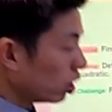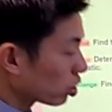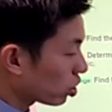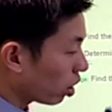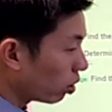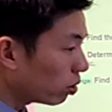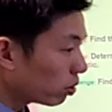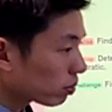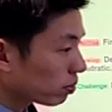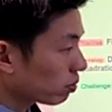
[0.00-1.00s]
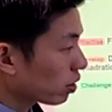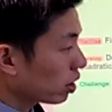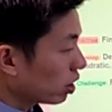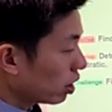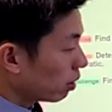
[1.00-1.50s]
So,
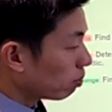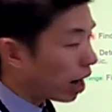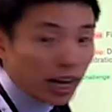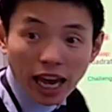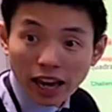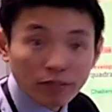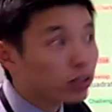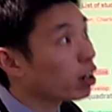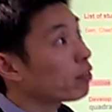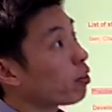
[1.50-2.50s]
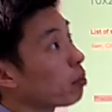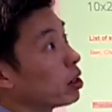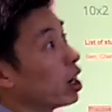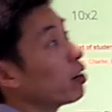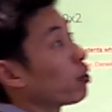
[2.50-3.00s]
my m term
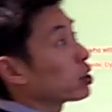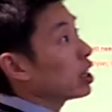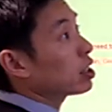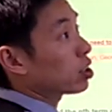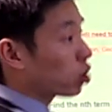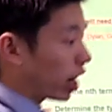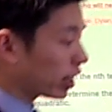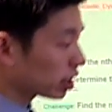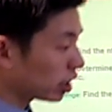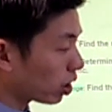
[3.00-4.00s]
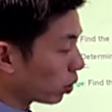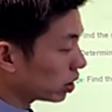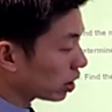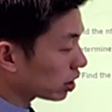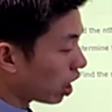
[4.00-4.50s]
formula for this triangle
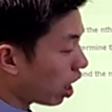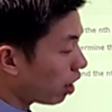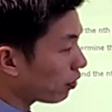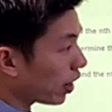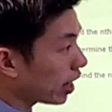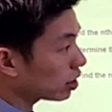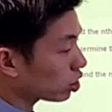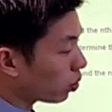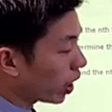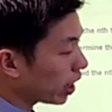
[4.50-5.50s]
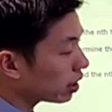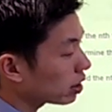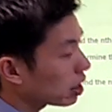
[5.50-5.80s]
sequence is half n squared